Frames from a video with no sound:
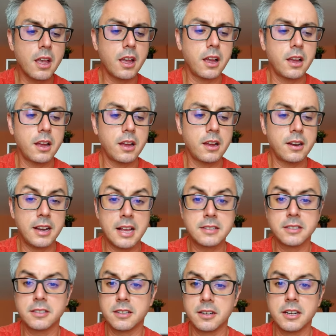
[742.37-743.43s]

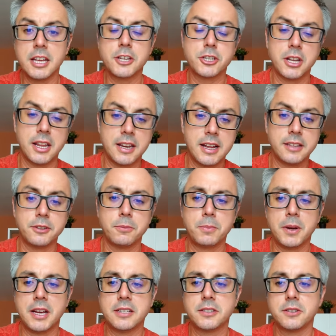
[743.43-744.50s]
last interglacial and other
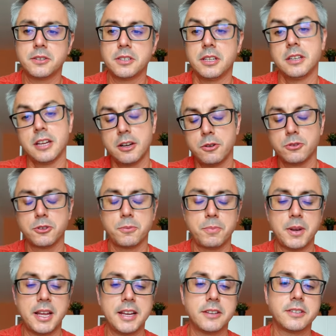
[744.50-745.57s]
Pleistocene and also
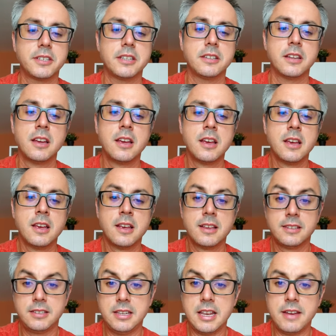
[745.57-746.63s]
Pliocene
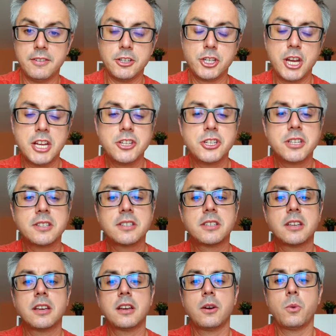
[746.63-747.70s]
sea level changes.
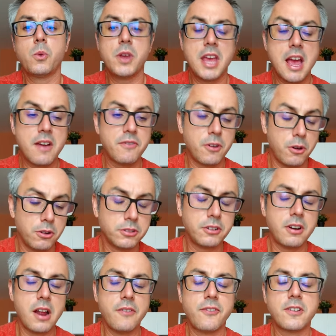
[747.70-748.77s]
We have all the
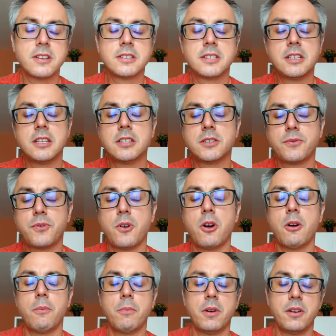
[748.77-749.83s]
references
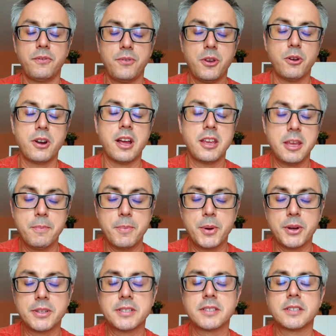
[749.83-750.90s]
from Fiona
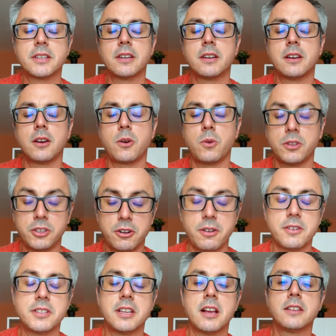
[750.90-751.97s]
Hibbert's
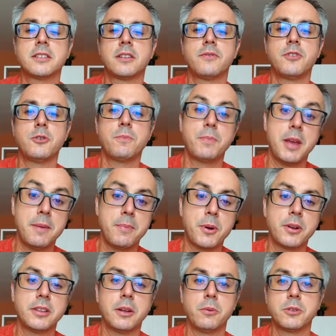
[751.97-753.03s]
Quaternary Science Review
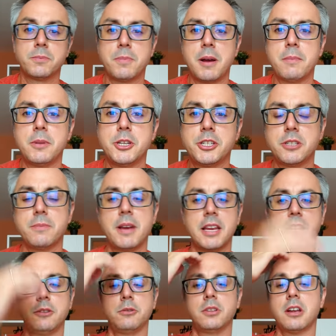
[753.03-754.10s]
paper that was published
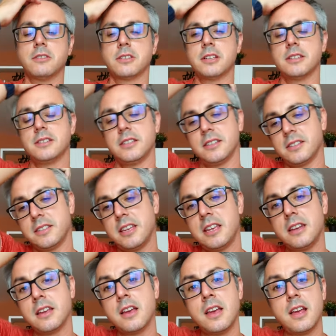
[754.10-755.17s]
back in
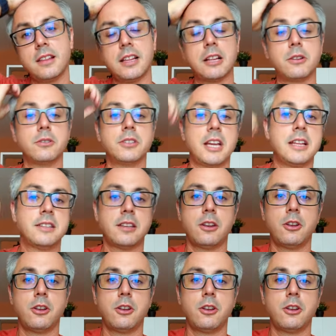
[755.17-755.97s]
2016 that contains